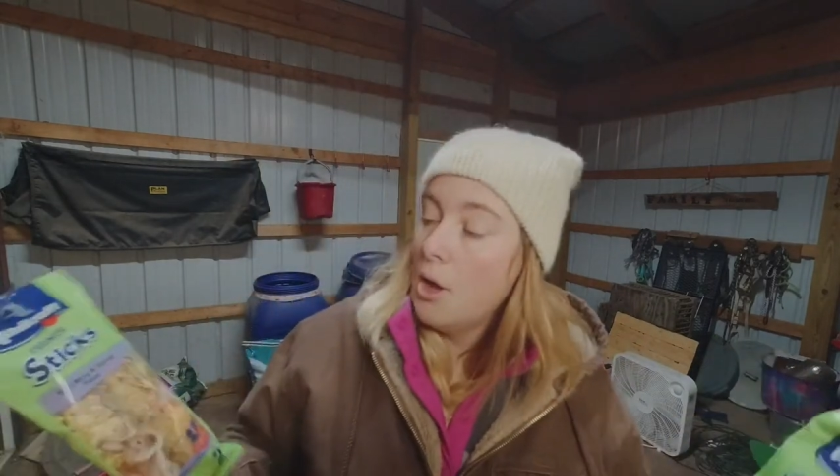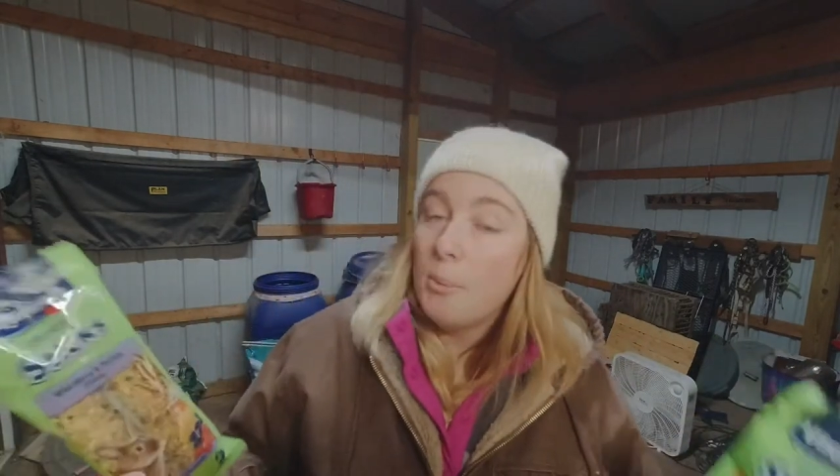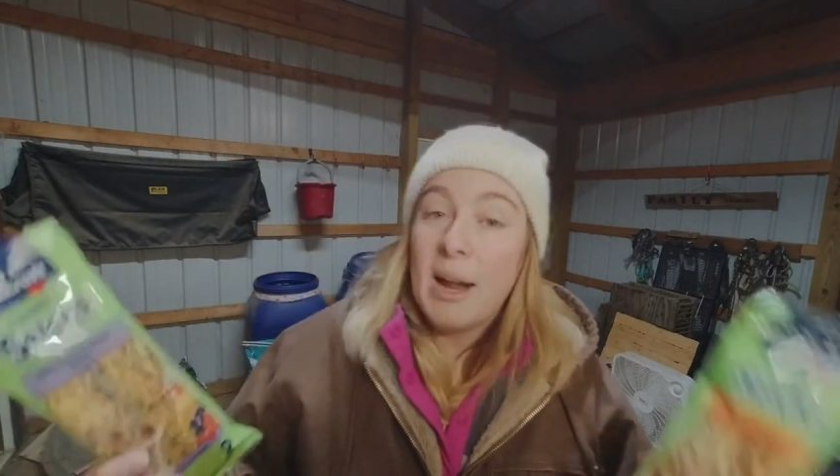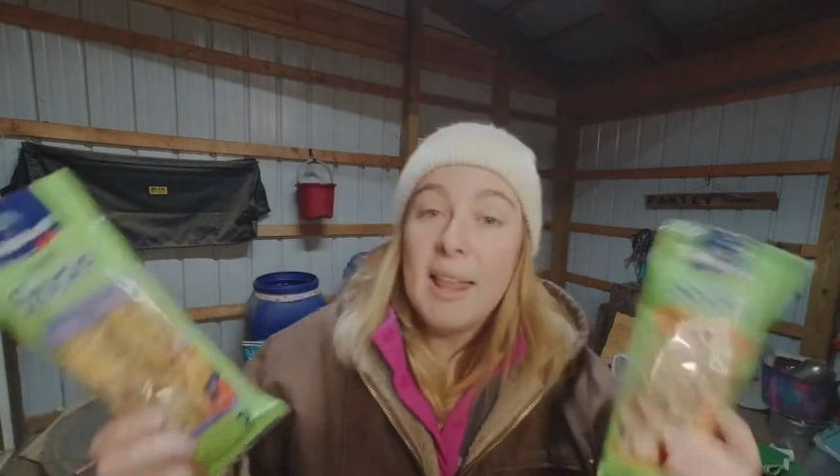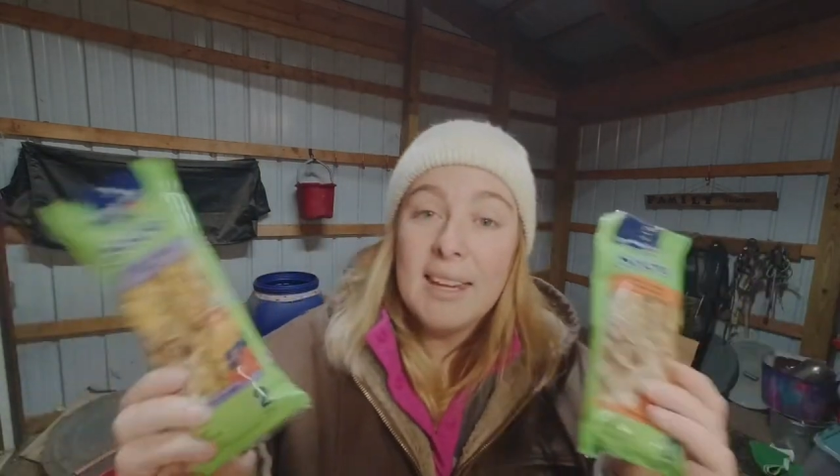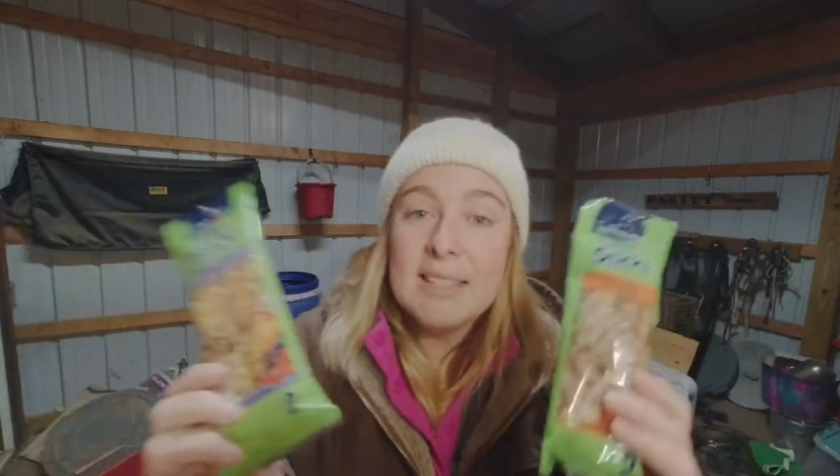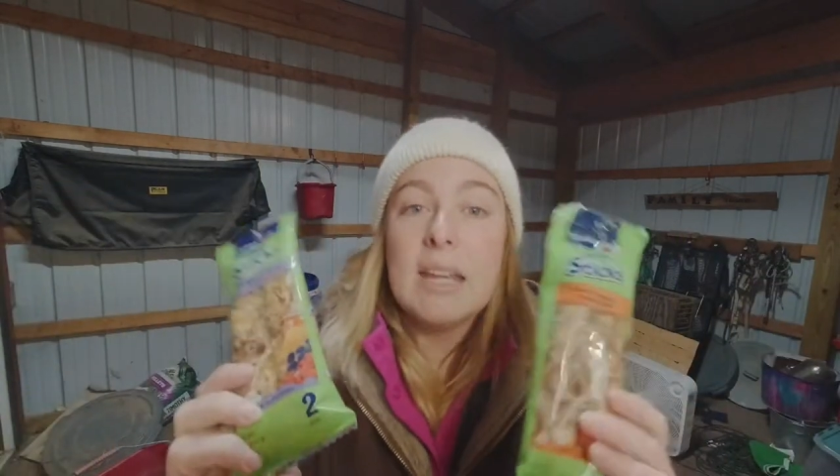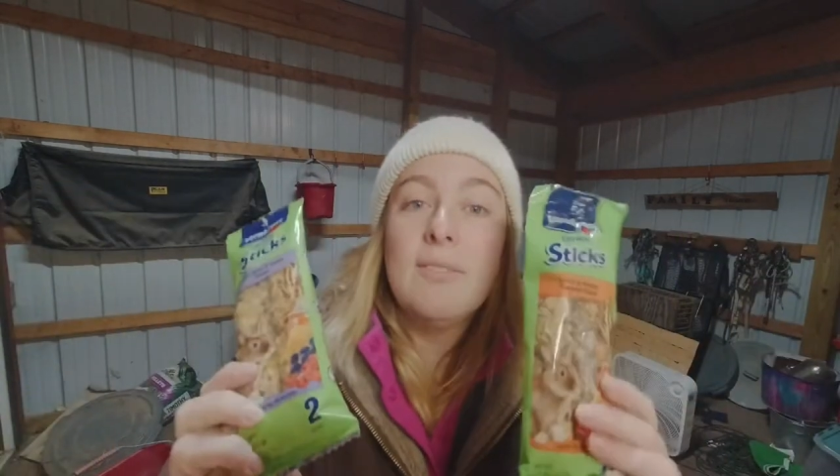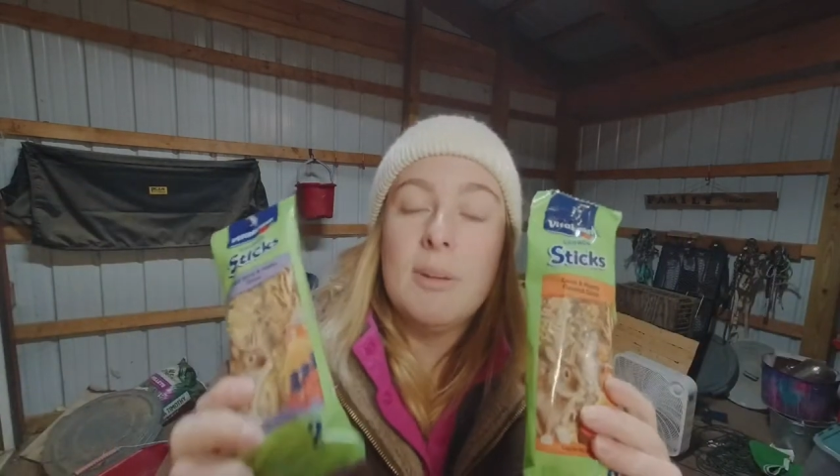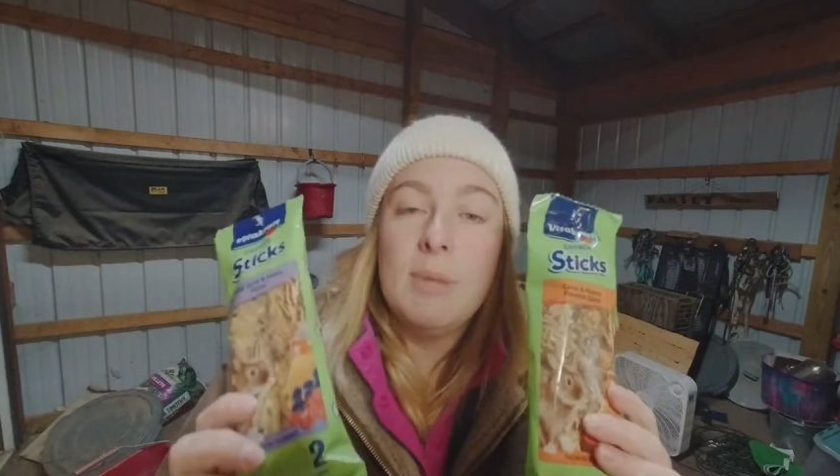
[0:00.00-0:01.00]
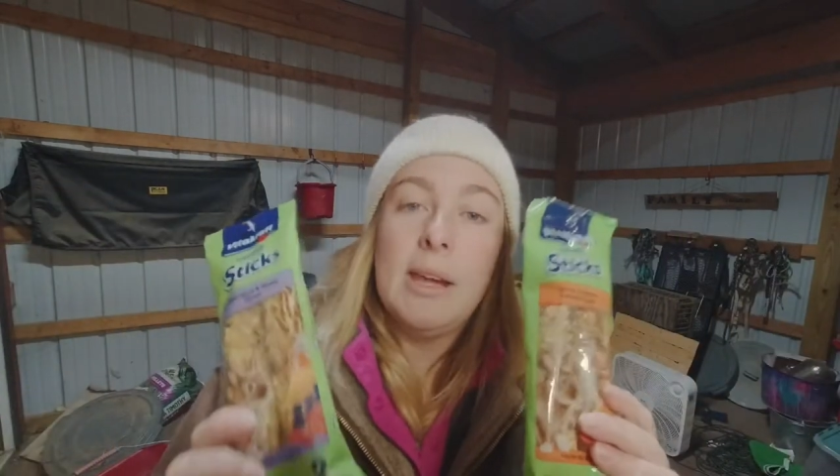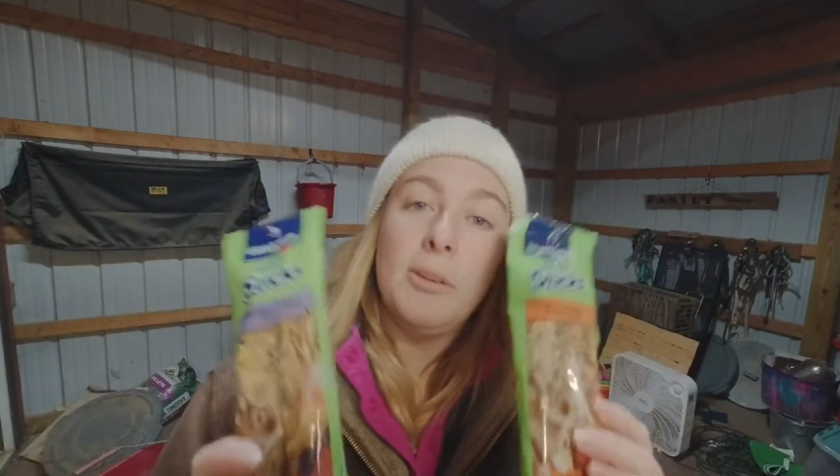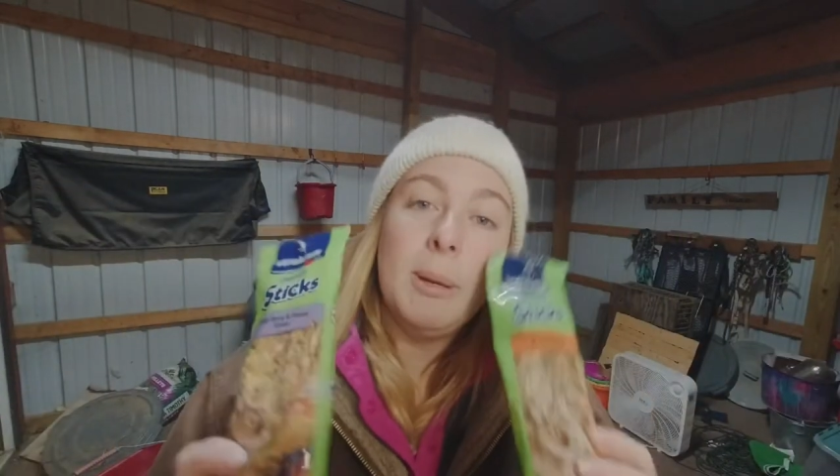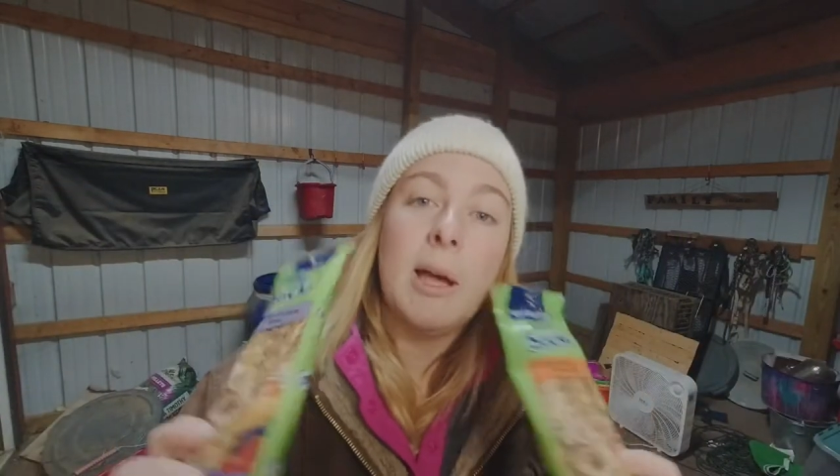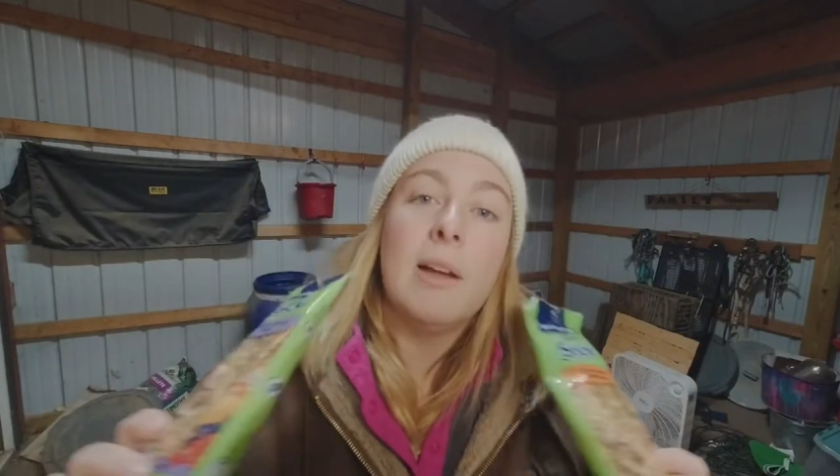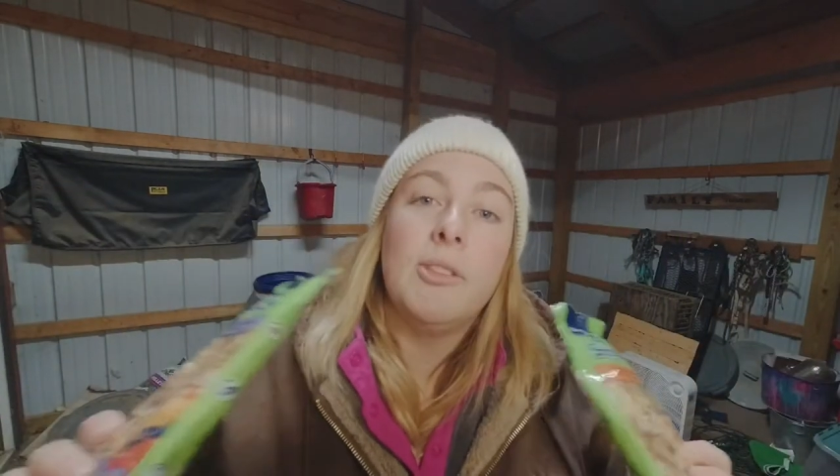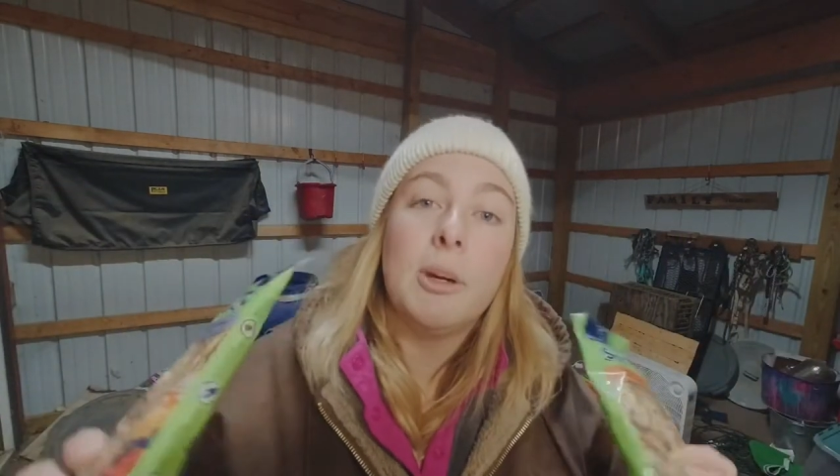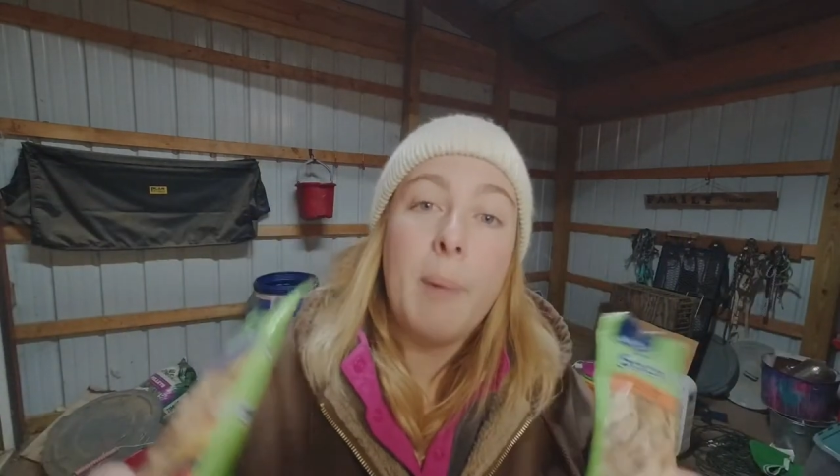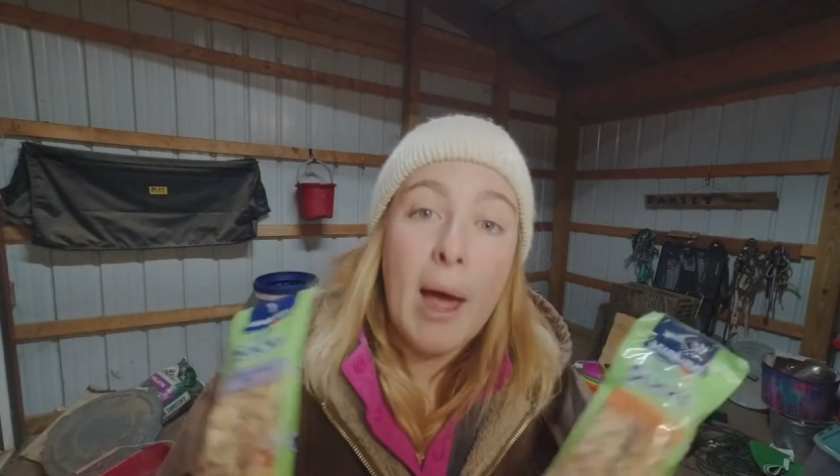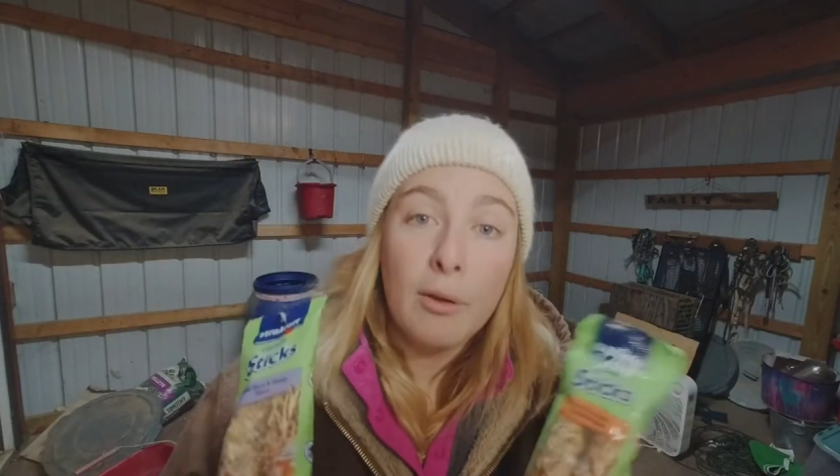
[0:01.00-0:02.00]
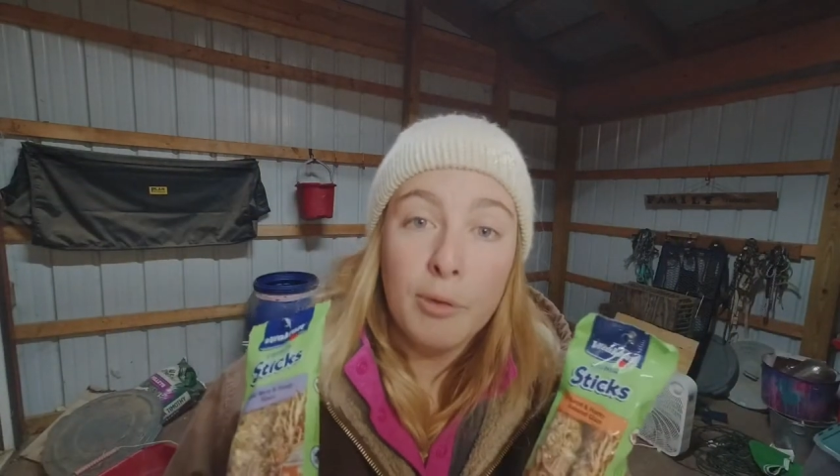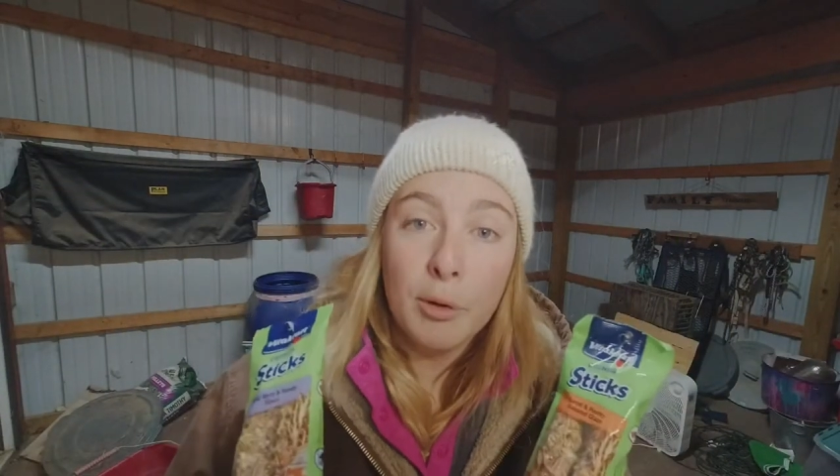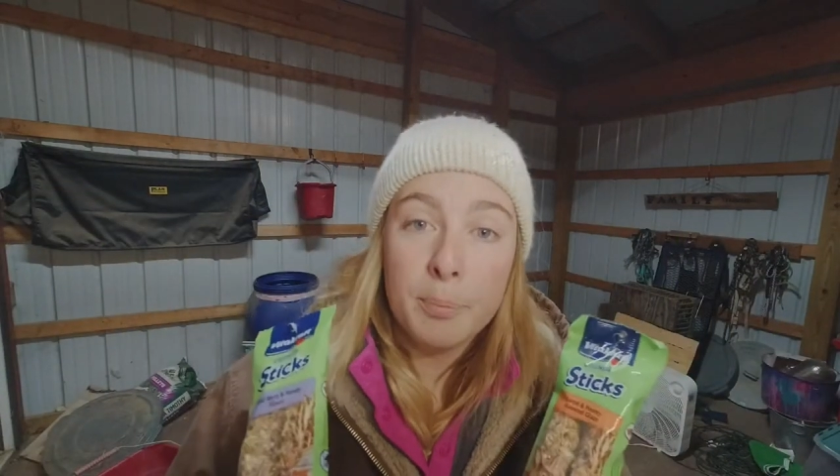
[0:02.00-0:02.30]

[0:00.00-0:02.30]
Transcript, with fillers: But I like to give him these because they're packed full